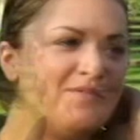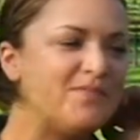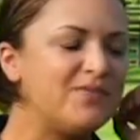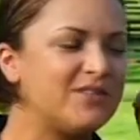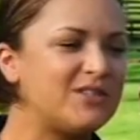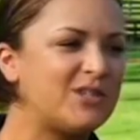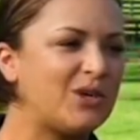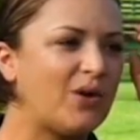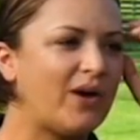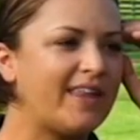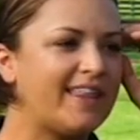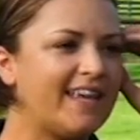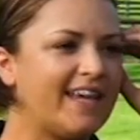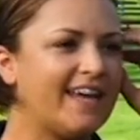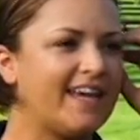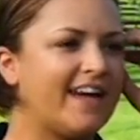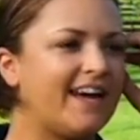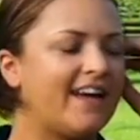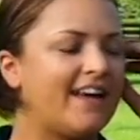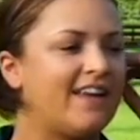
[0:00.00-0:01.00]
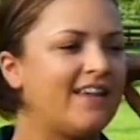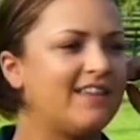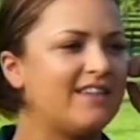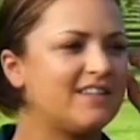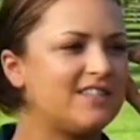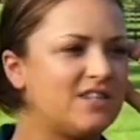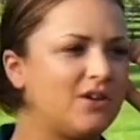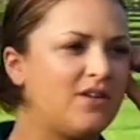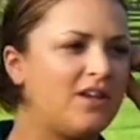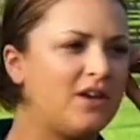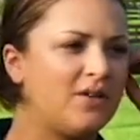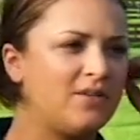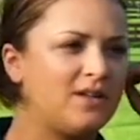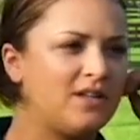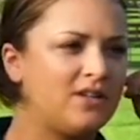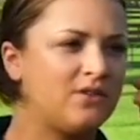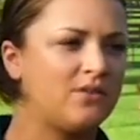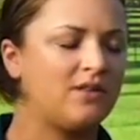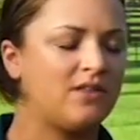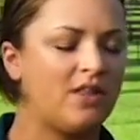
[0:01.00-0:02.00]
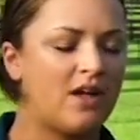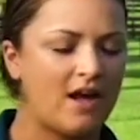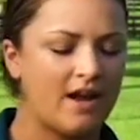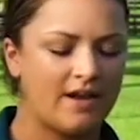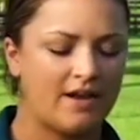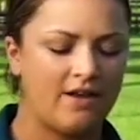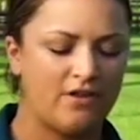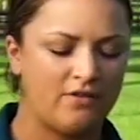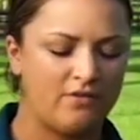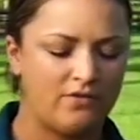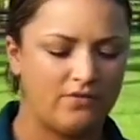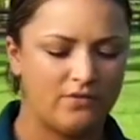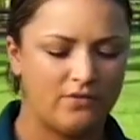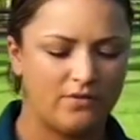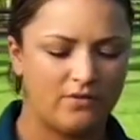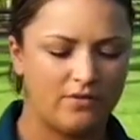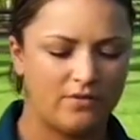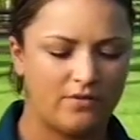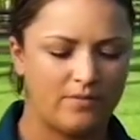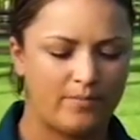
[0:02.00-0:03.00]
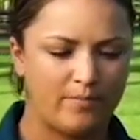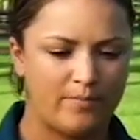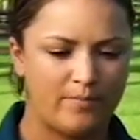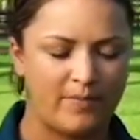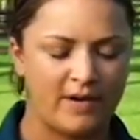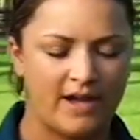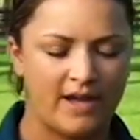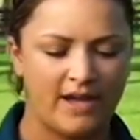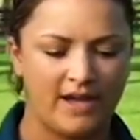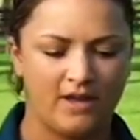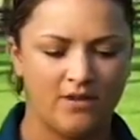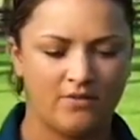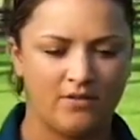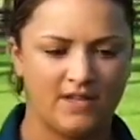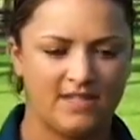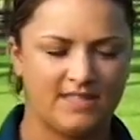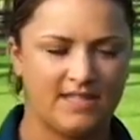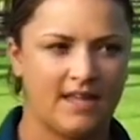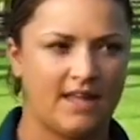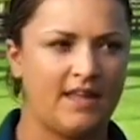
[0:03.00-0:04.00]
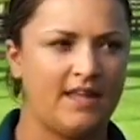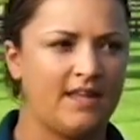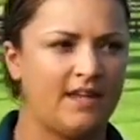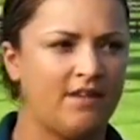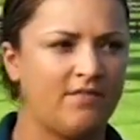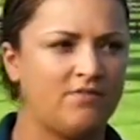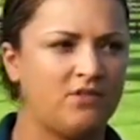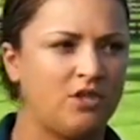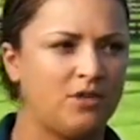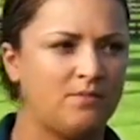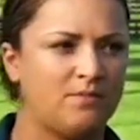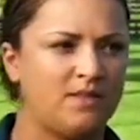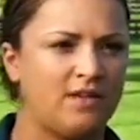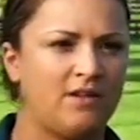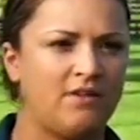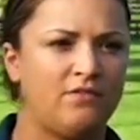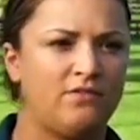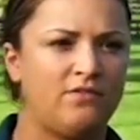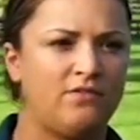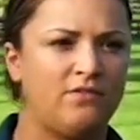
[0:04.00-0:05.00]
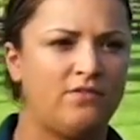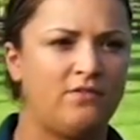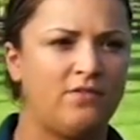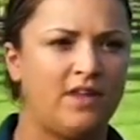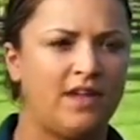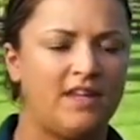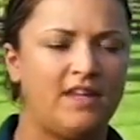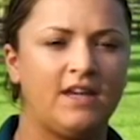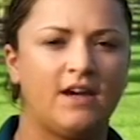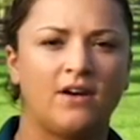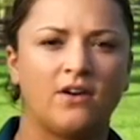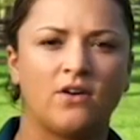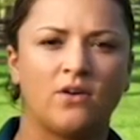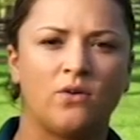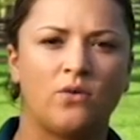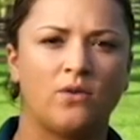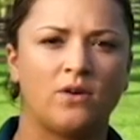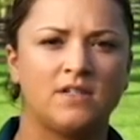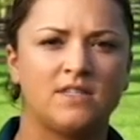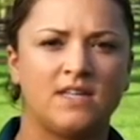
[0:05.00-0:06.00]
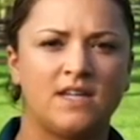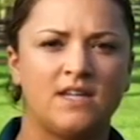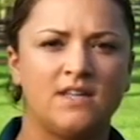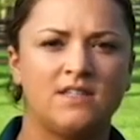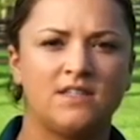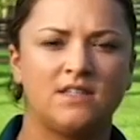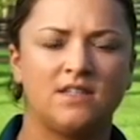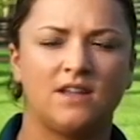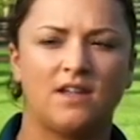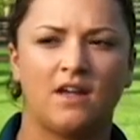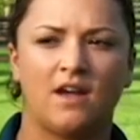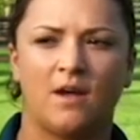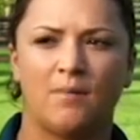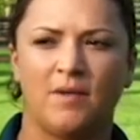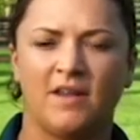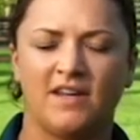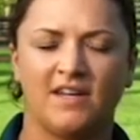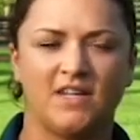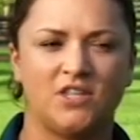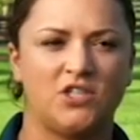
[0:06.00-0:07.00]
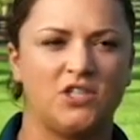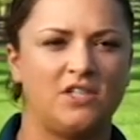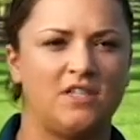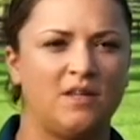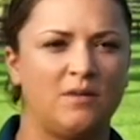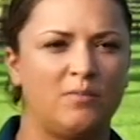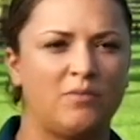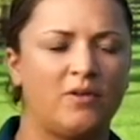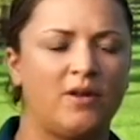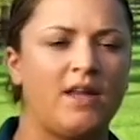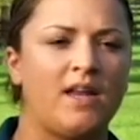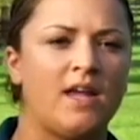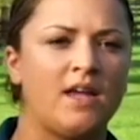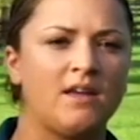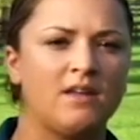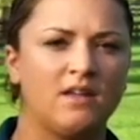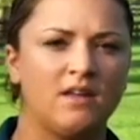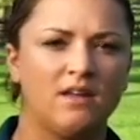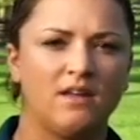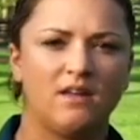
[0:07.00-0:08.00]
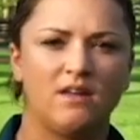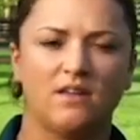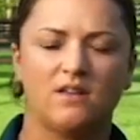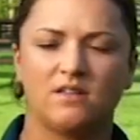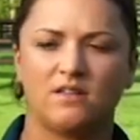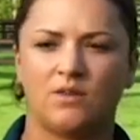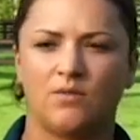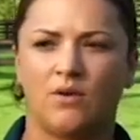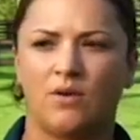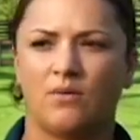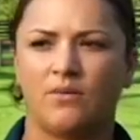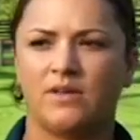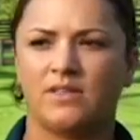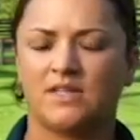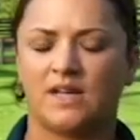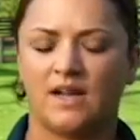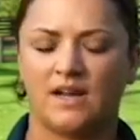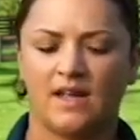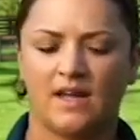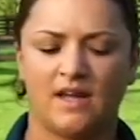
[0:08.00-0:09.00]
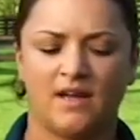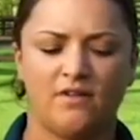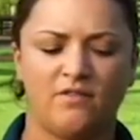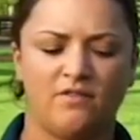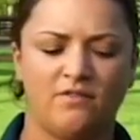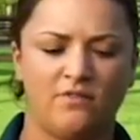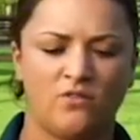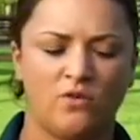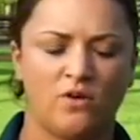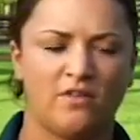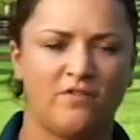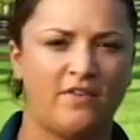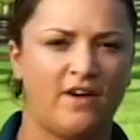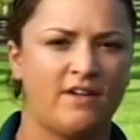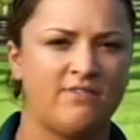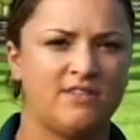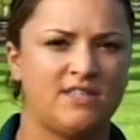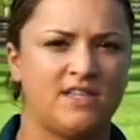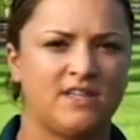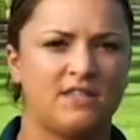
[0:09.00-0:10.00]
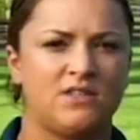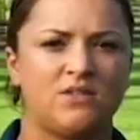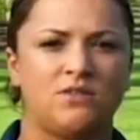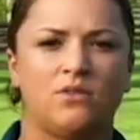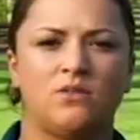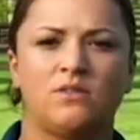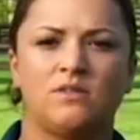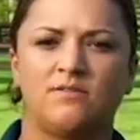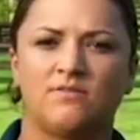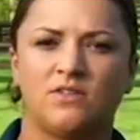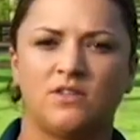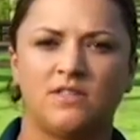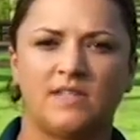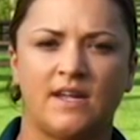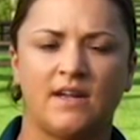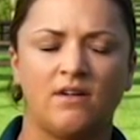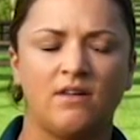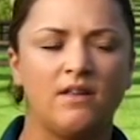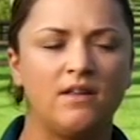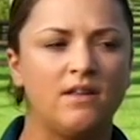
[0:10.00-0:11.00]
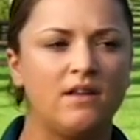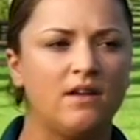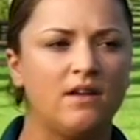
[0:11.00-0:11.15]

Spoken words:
So I think, so here we do a lot of buying, reselling in terms of like younger horses, in addition to the breeding. So we always kind of have 4, 5, 6-year-olds for sale.